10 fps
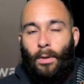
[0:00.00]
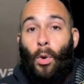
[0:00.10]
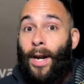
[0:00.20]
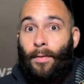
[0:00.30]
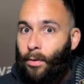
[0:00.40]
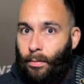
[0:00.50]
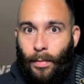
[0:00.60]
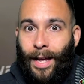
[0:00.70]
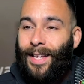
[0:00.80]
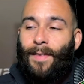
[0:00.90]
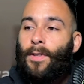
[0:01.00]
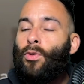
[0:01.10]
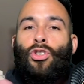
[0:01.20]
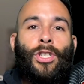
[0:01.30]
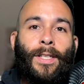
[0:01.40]
Whatever. I give two
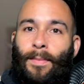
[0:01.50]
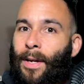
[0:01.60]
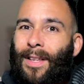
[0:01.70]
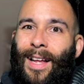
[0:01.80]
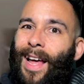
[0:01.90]
shits about that.